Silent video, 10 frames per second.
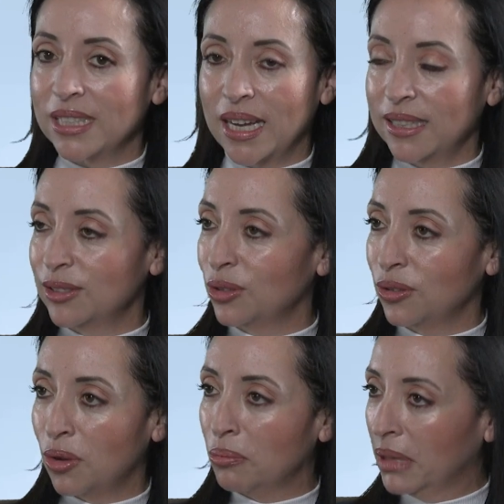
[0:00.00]
to getting to
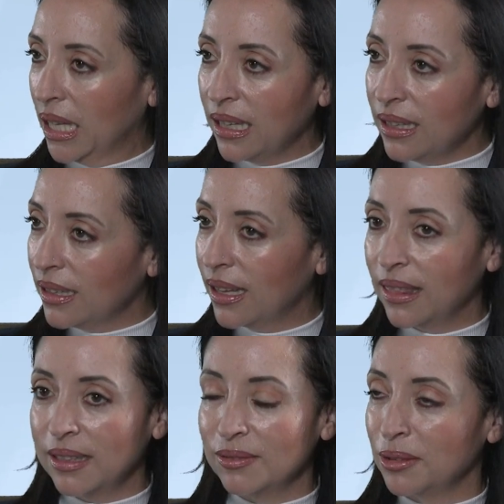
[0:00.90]
know me
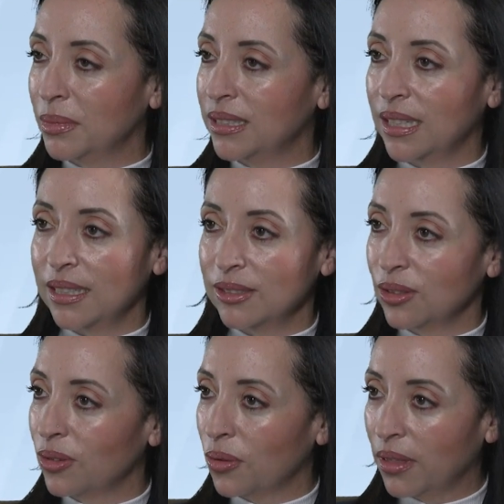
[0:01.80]
and then for me to getting
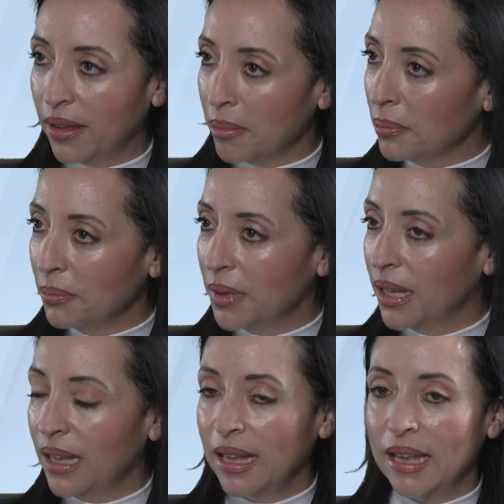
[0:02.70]
to know them.
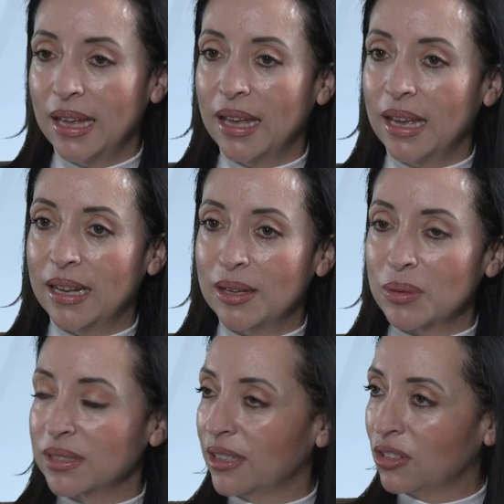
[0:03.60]
And it
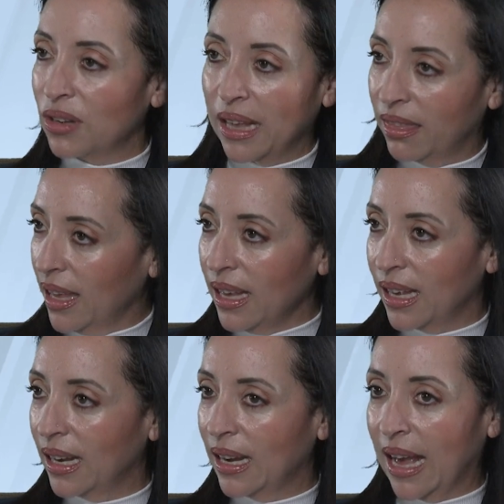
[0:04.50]
was a great
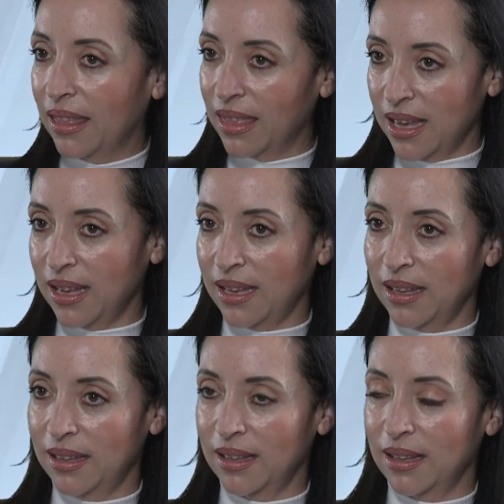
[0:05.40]
thing. And I think
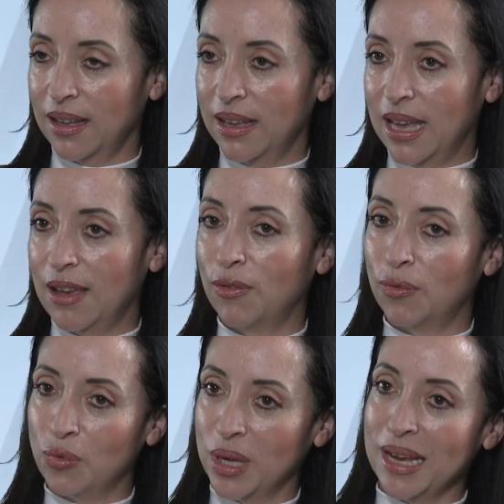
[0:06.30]

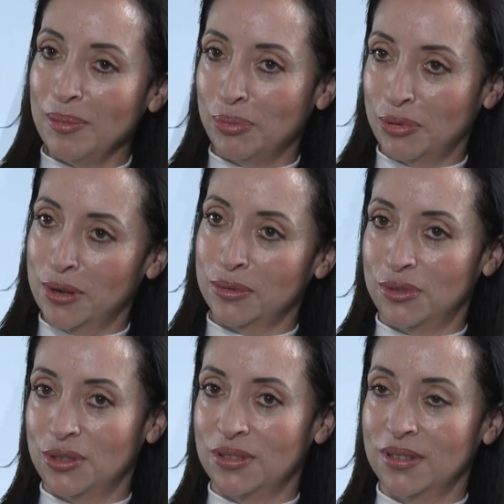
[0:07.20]
if we
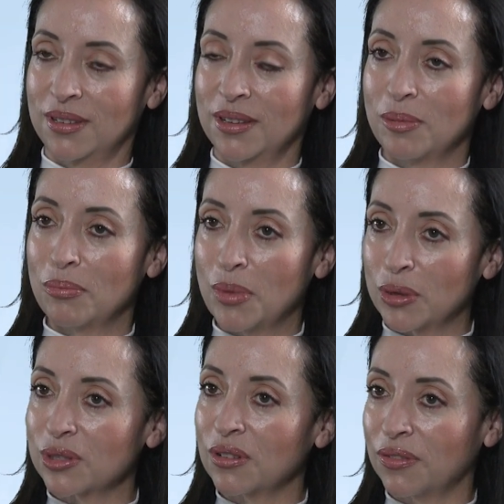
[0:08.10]
approach
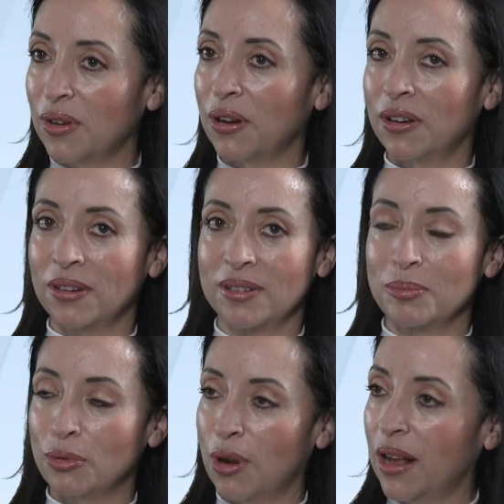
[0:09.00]
most of our
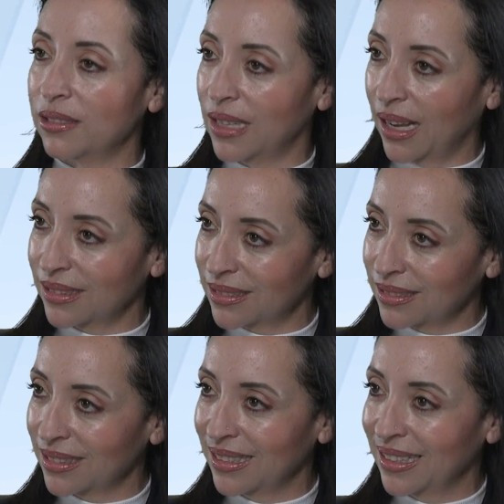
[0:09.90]

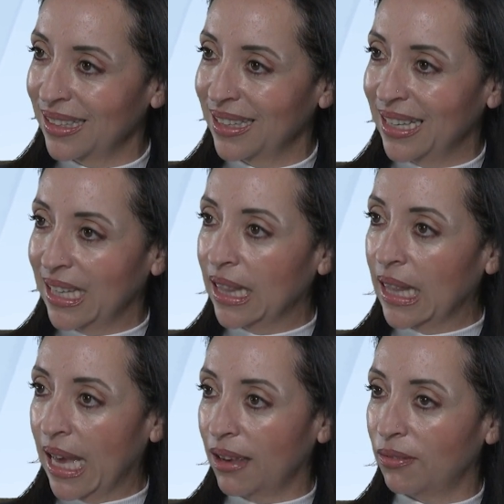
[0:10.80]
projects in
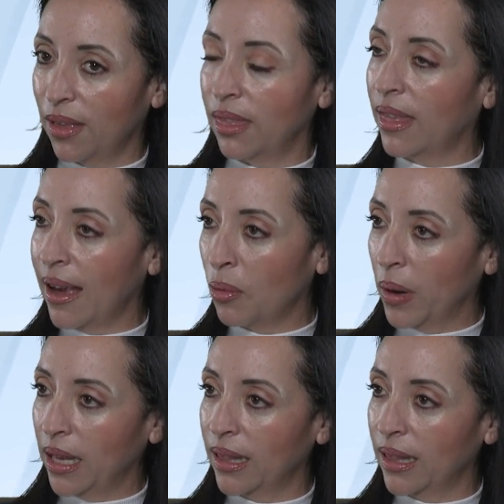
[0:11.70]
life that way,